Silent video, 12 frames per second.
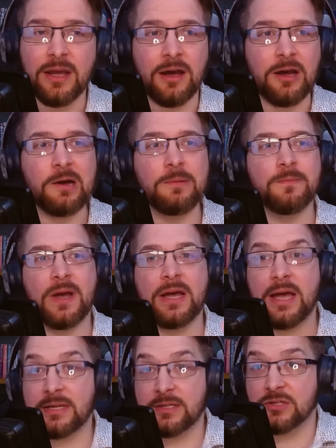
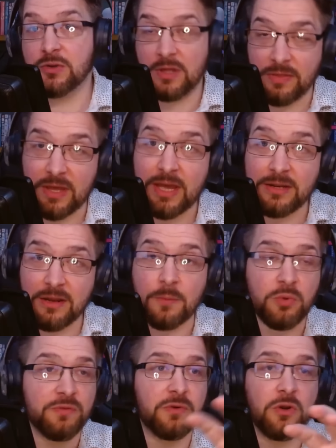And so they end
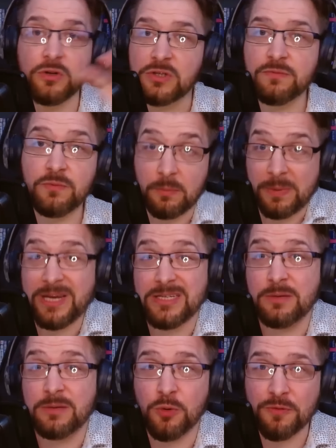up with lots of
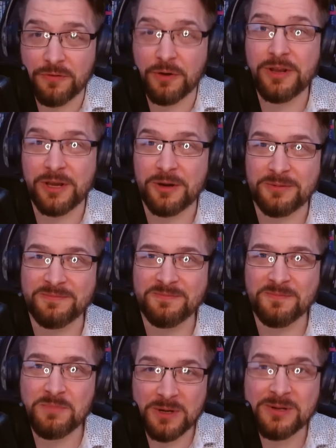basically portfolio
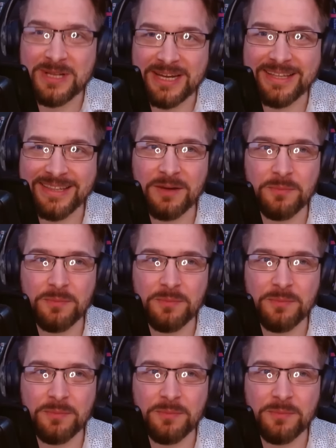building.